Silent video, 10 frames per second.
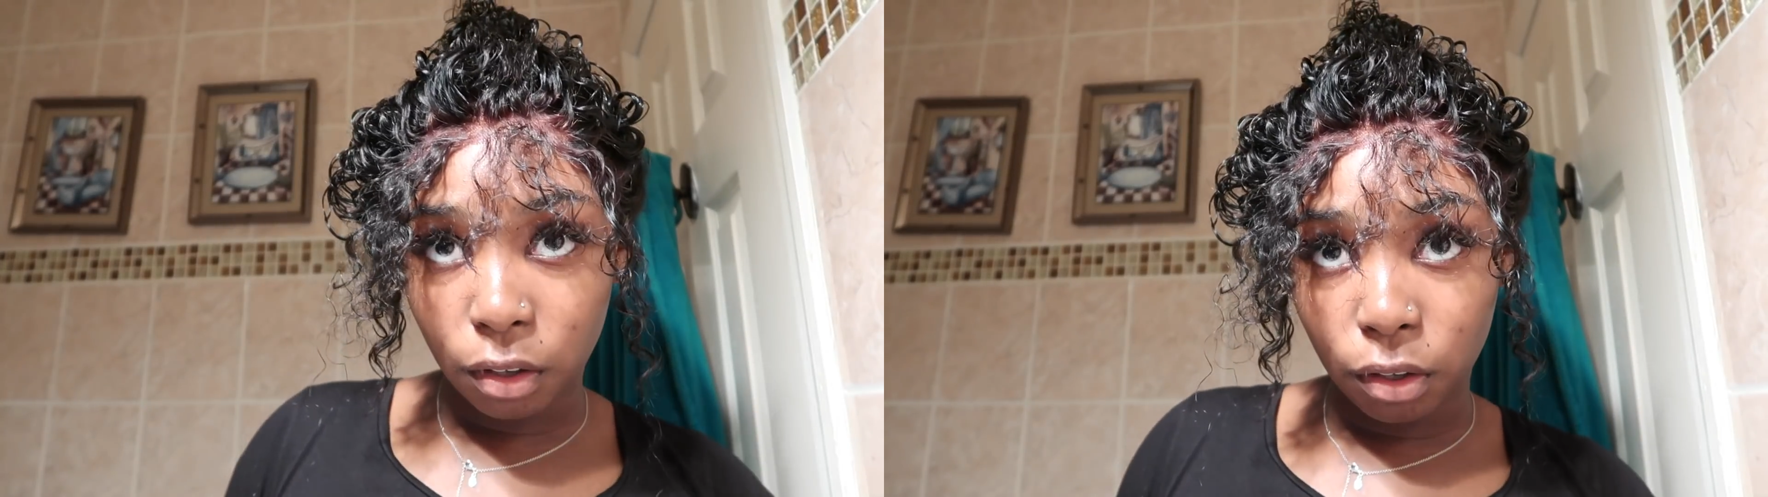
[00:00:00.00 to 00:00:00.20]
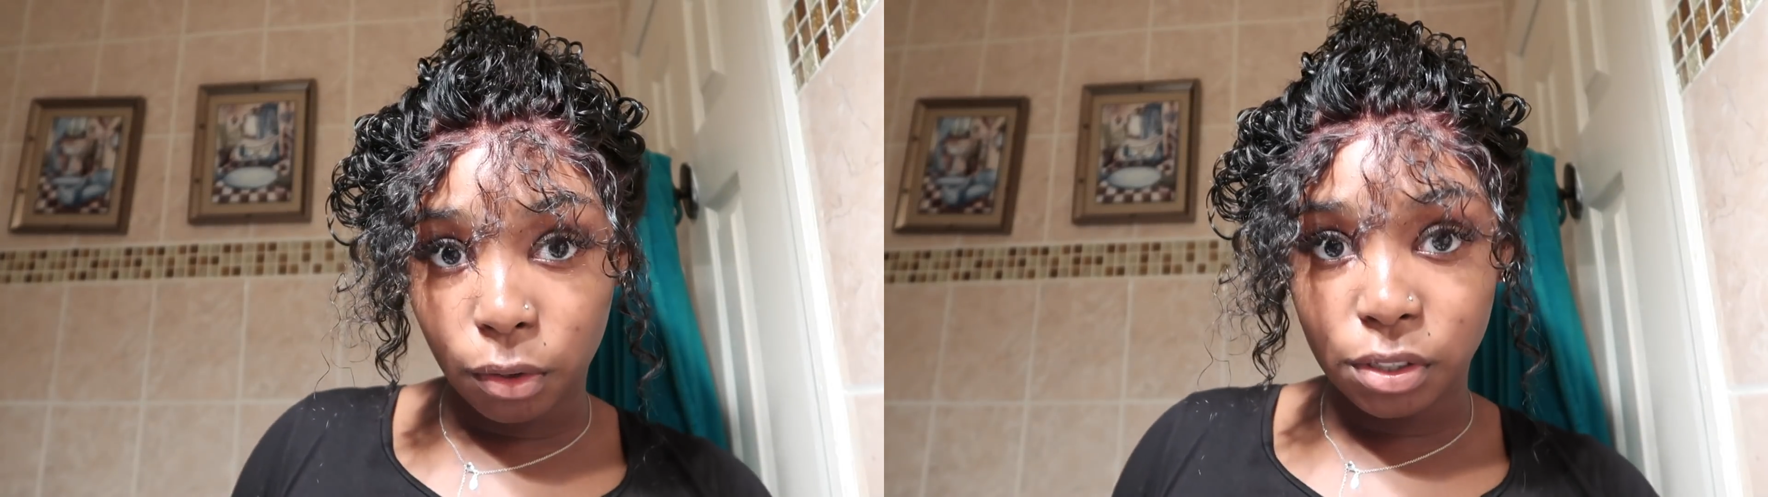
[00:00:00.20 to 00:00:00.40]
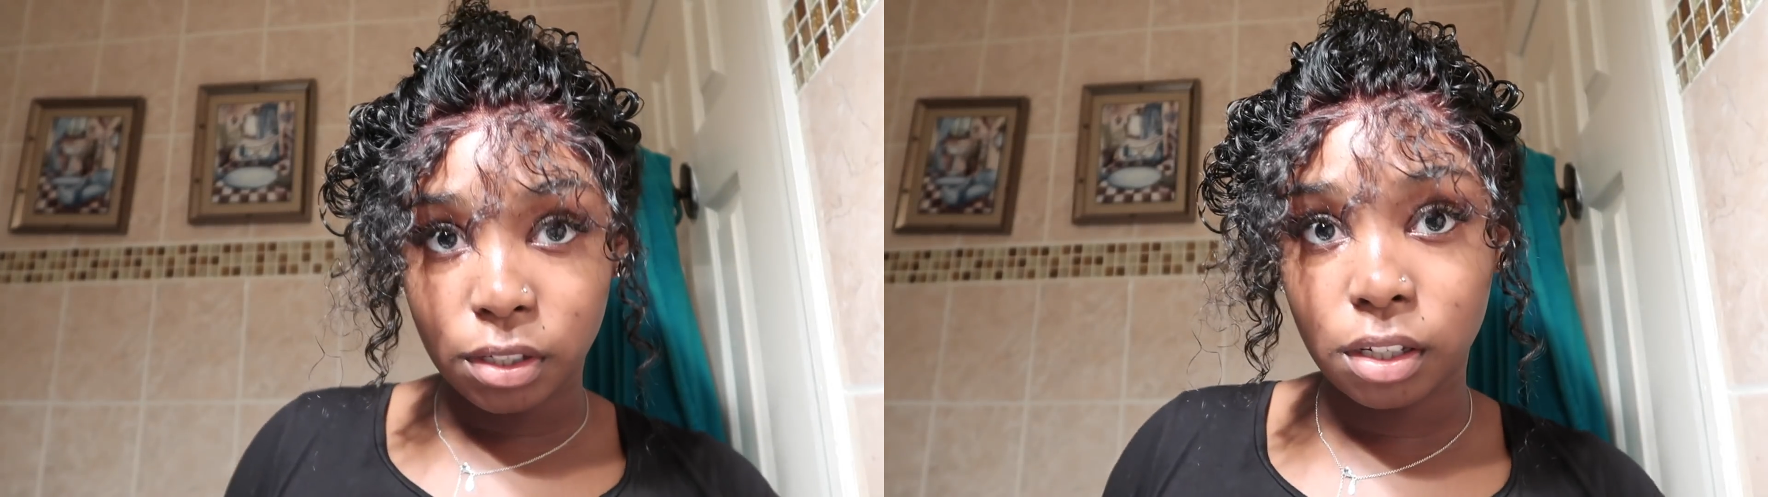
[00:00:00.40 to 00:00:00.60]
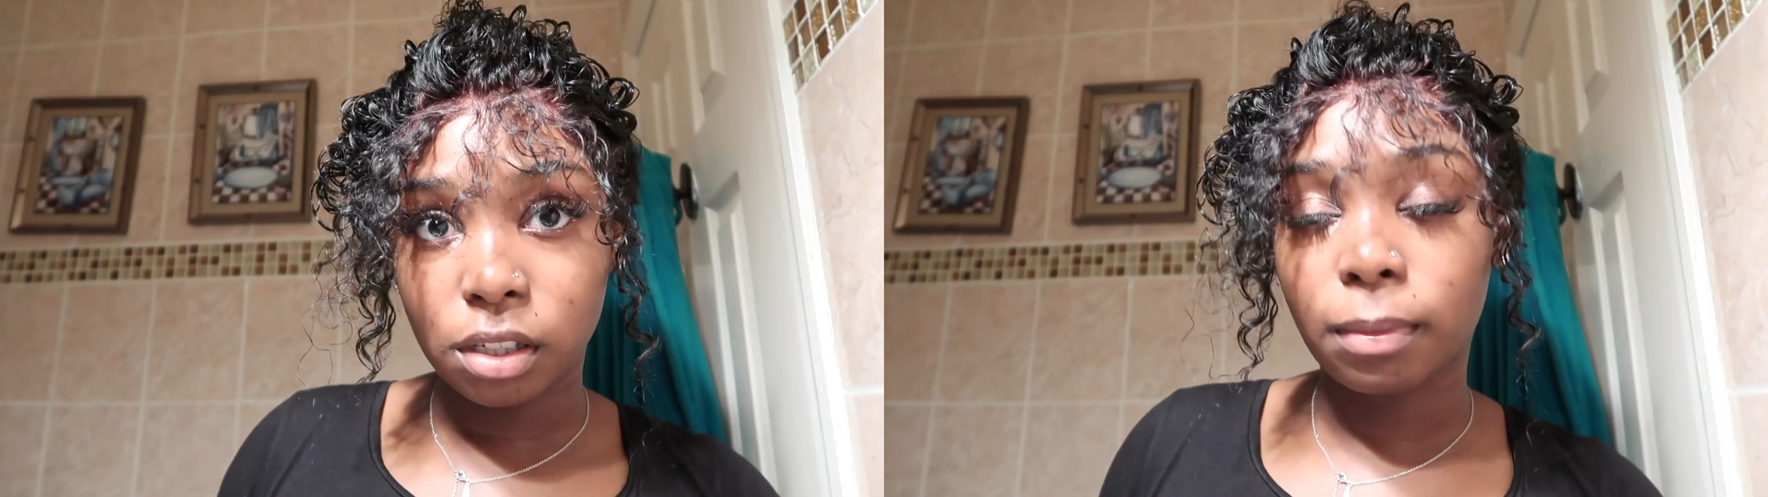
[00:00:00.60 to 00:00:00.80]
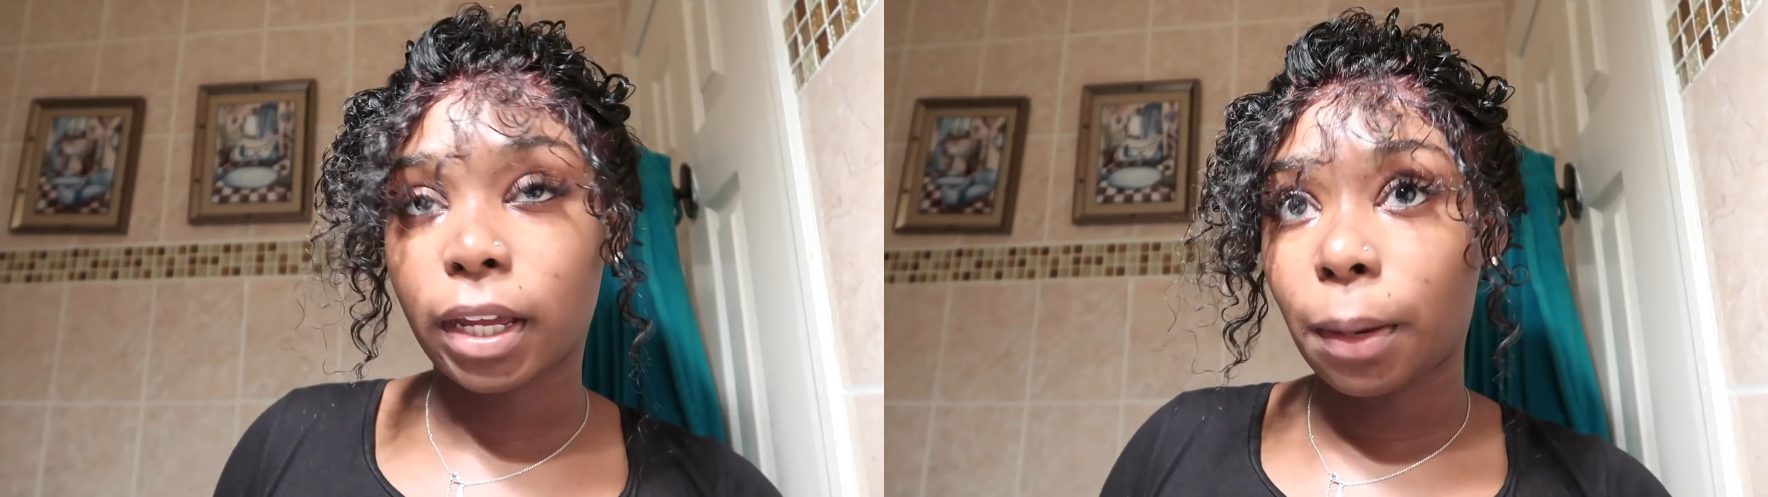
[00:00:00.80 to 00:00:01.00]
you can use your scissor. My